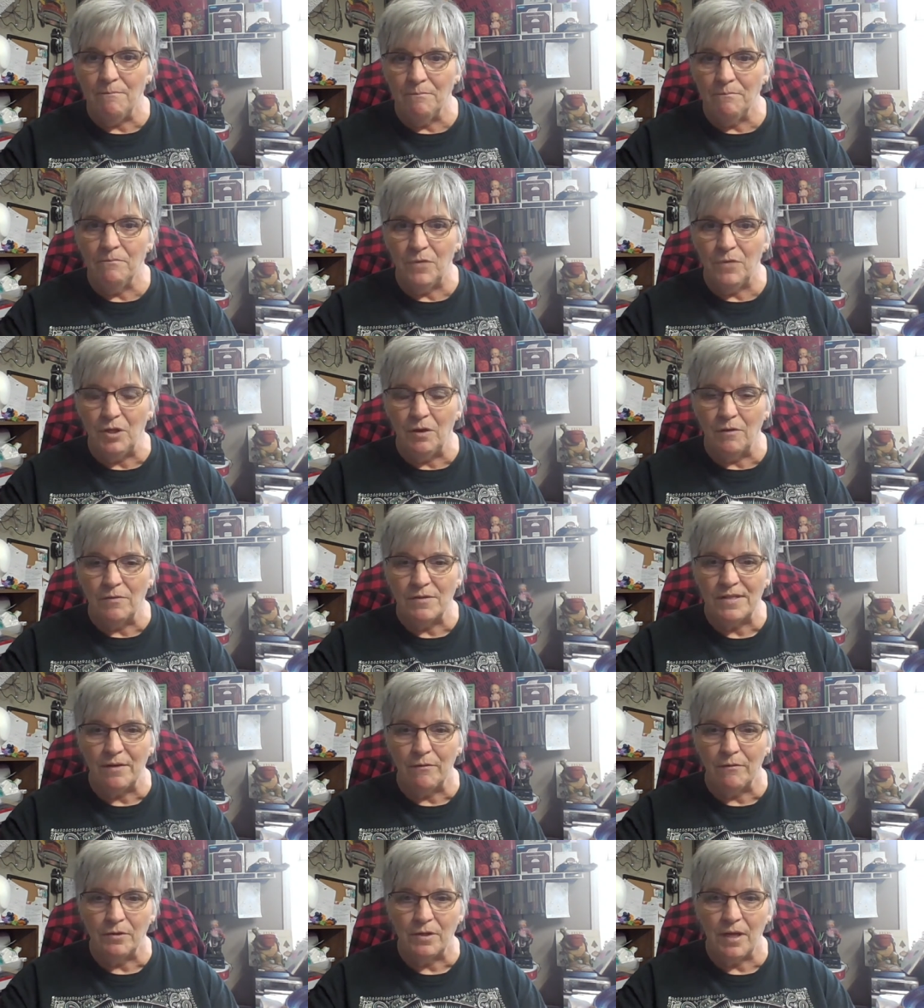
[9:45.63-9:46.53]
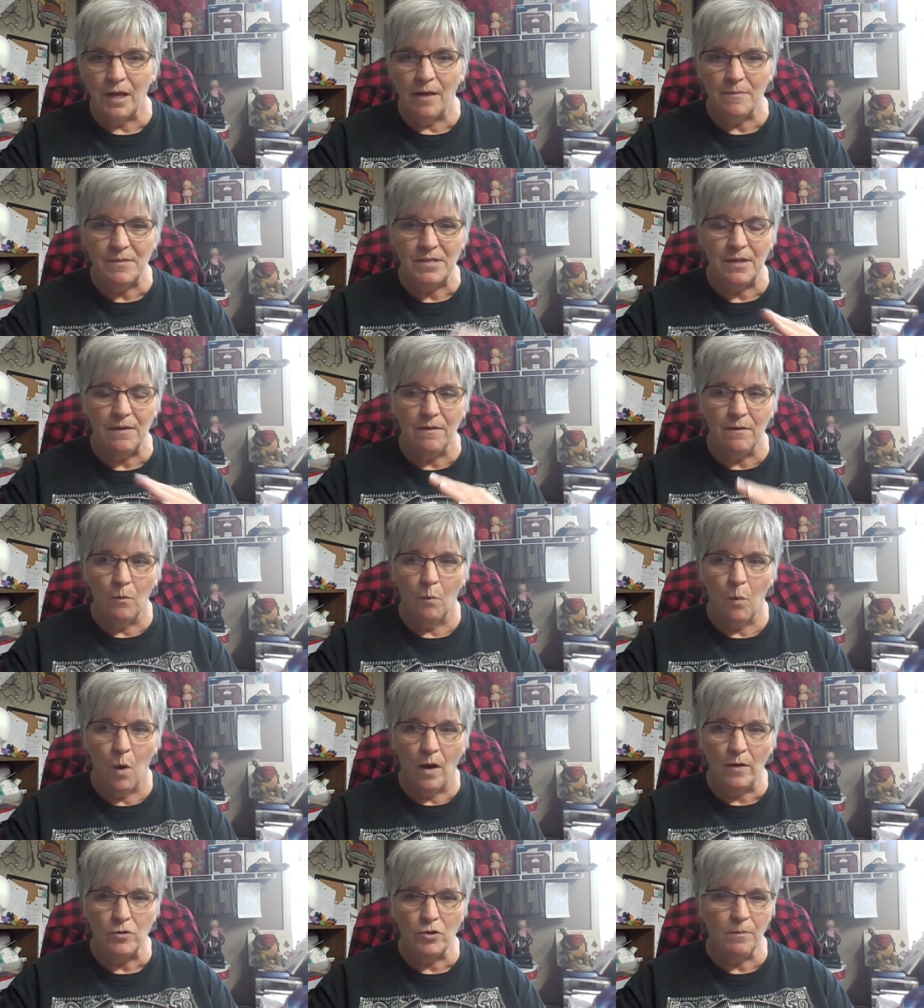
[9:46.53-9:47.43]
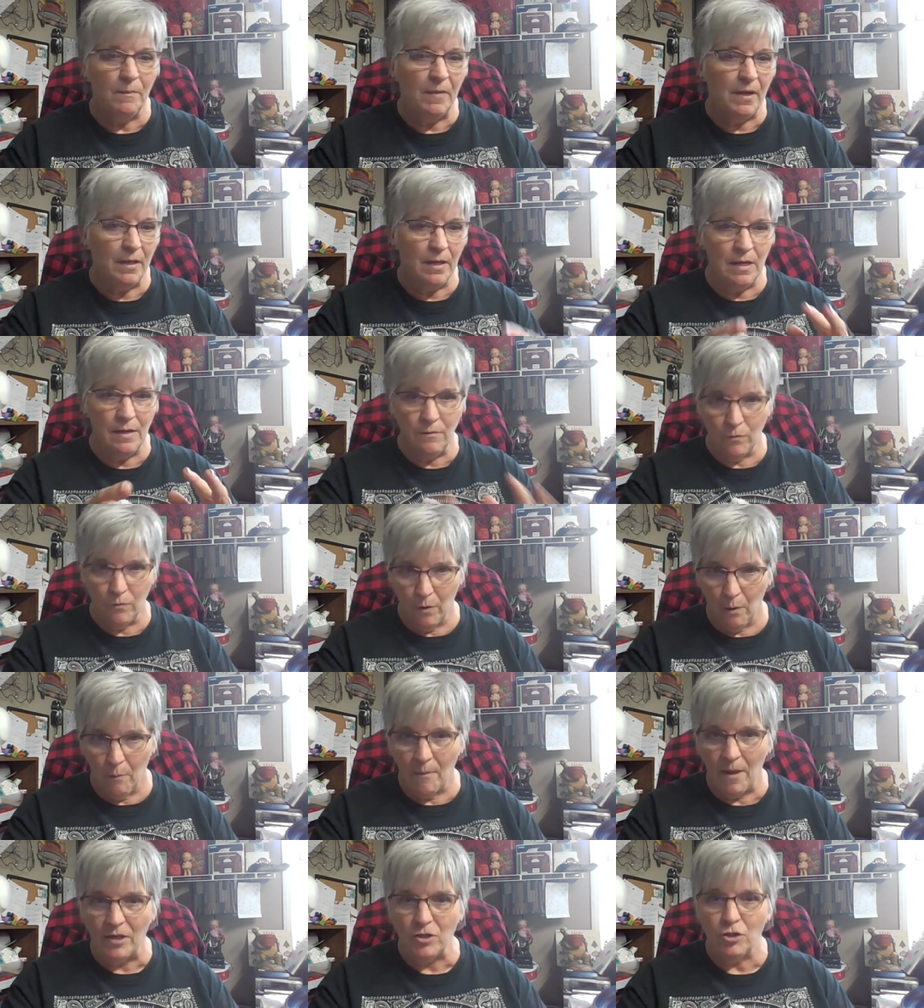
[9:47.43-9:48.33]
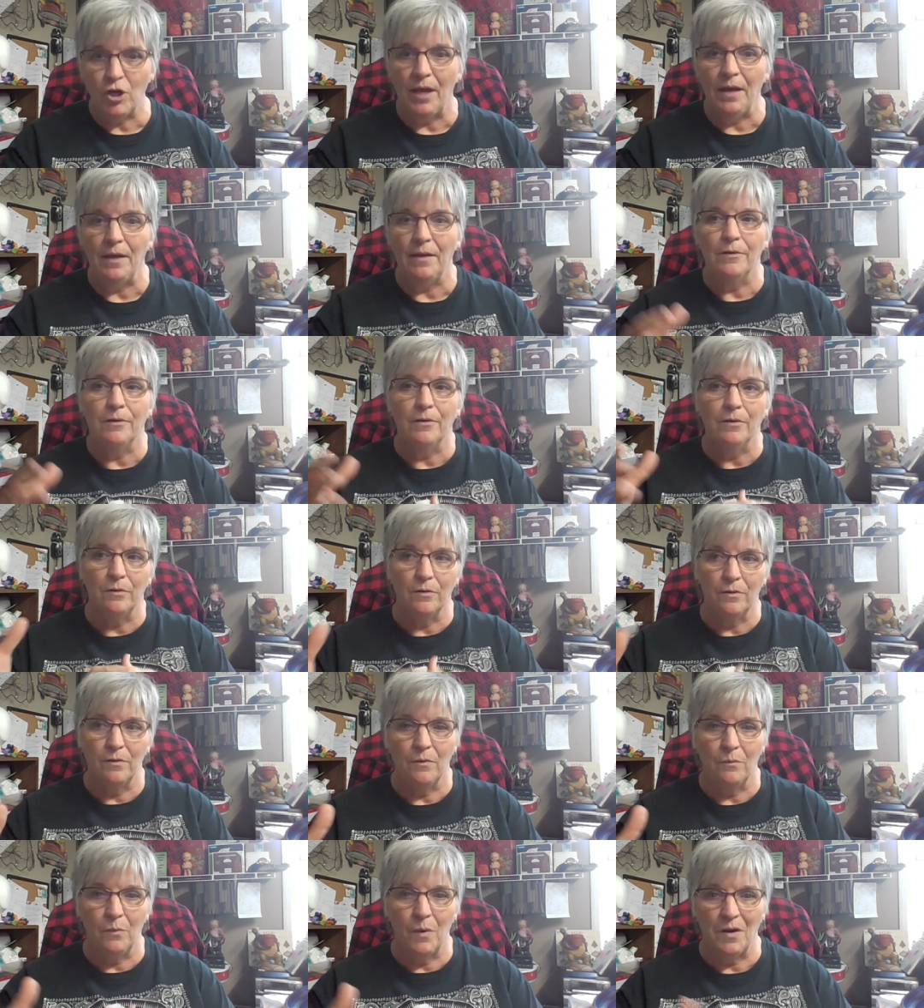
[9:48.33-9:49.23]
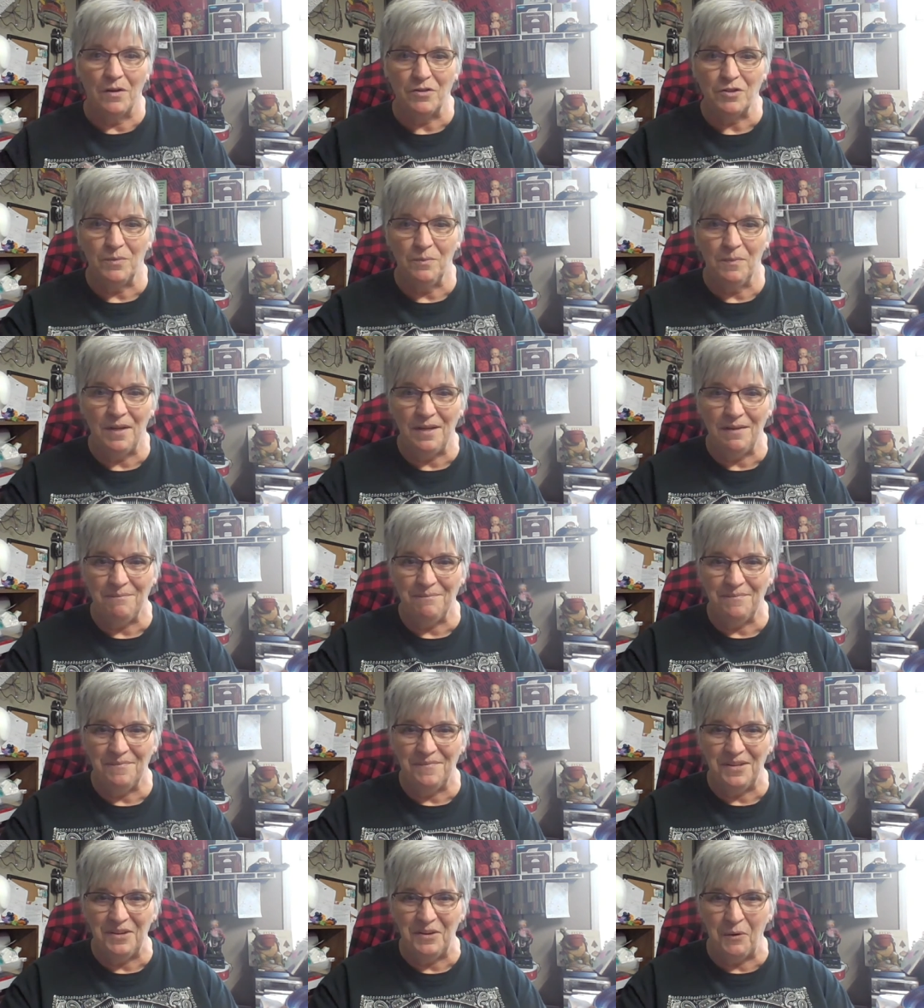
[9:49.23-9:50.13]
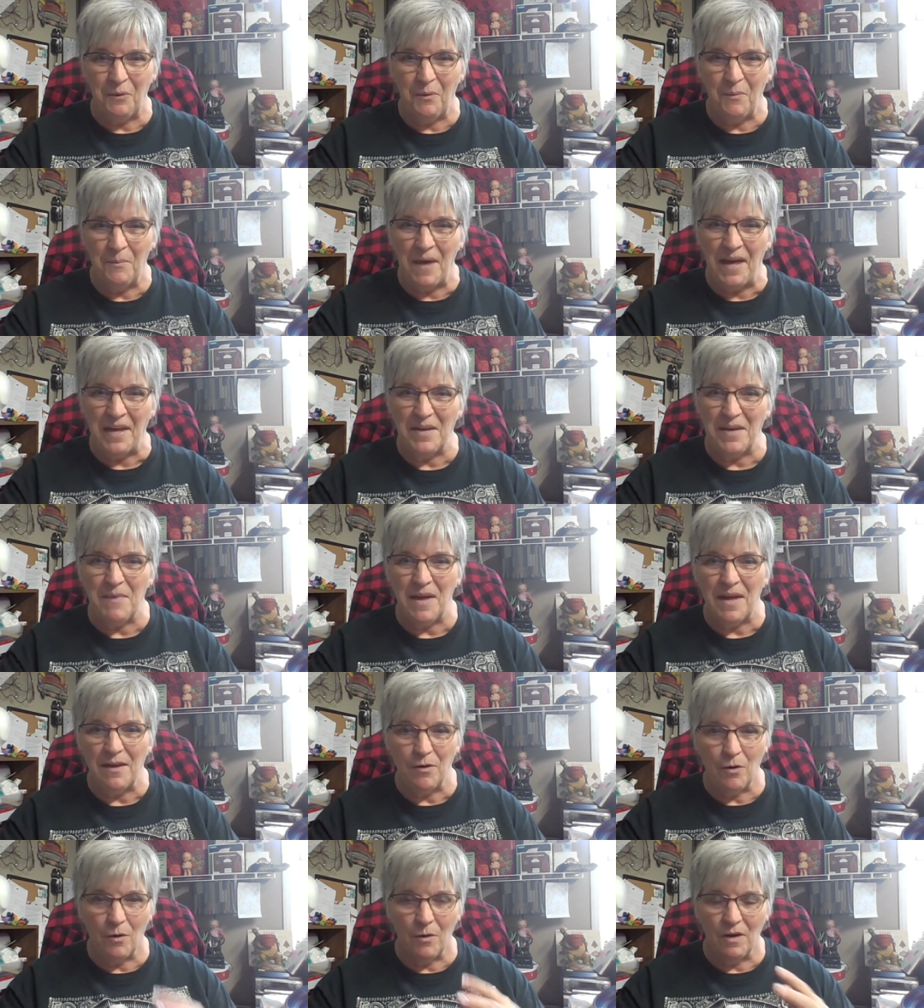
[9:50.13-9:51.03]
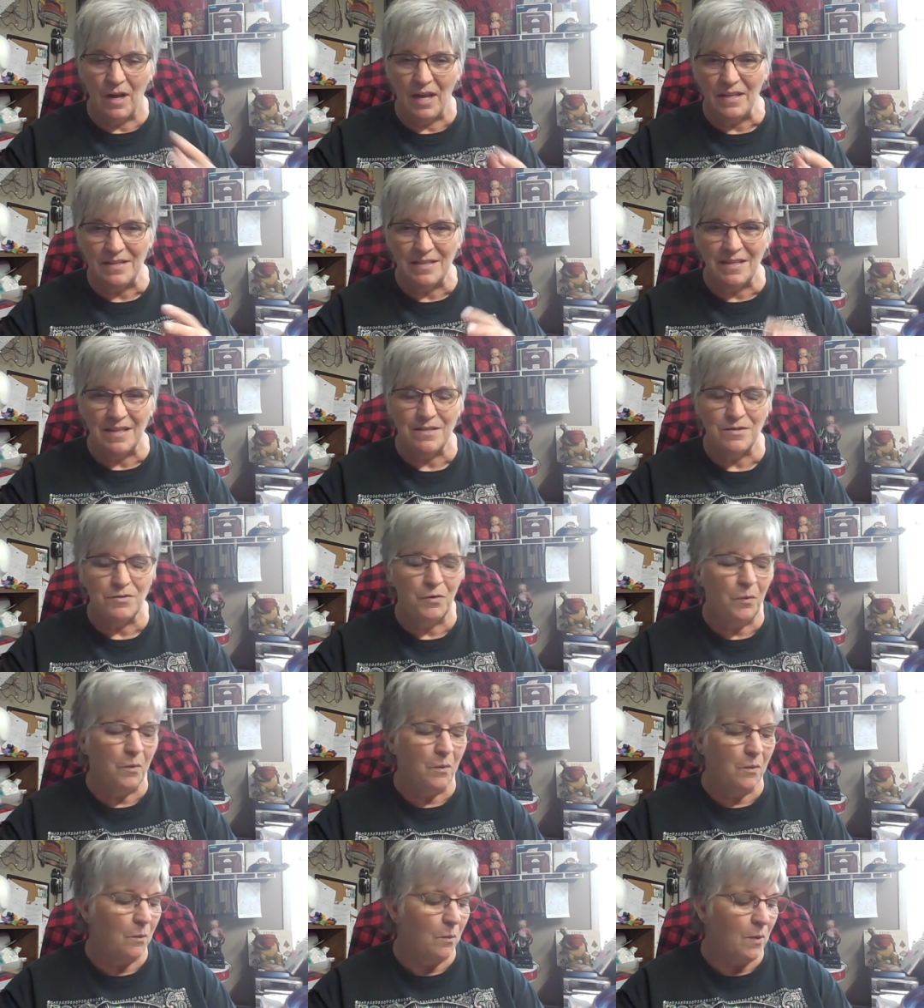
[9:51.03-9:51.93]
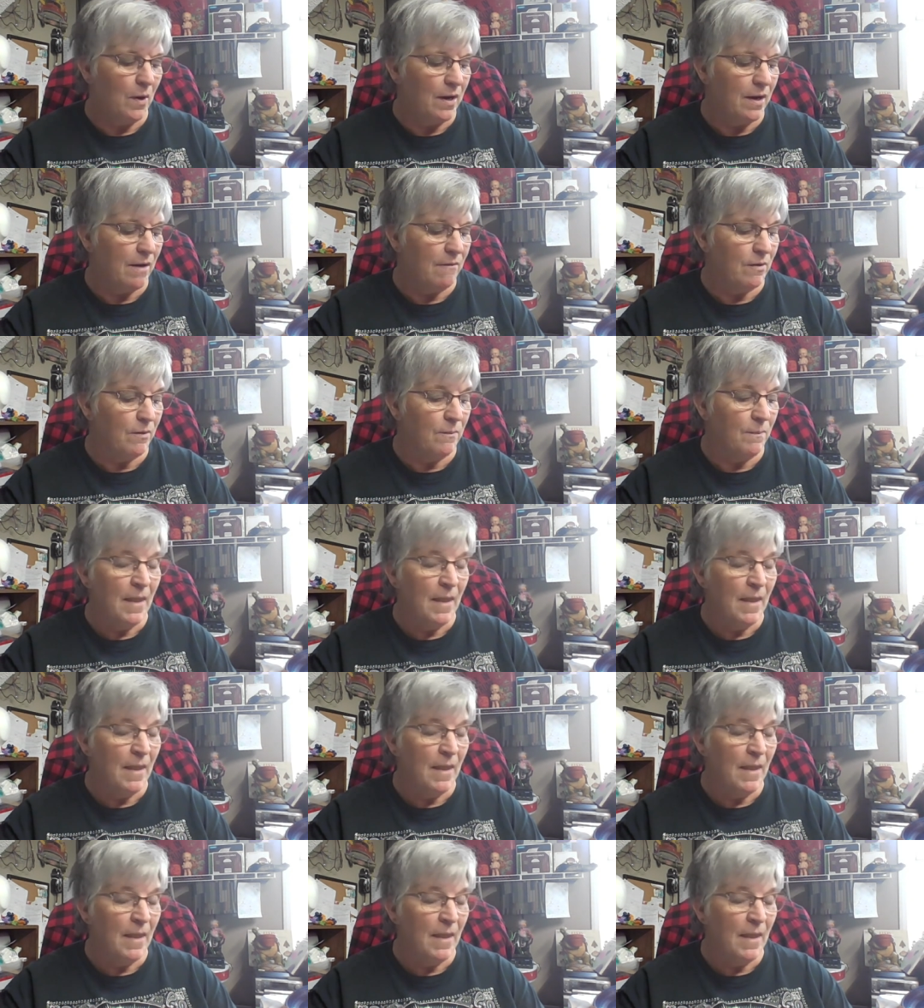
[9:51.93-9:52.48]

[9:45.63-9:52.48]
you know, several times, and they're watching me either on my channel or they're watching me, you know, on my eBay or Etsy store or whatever.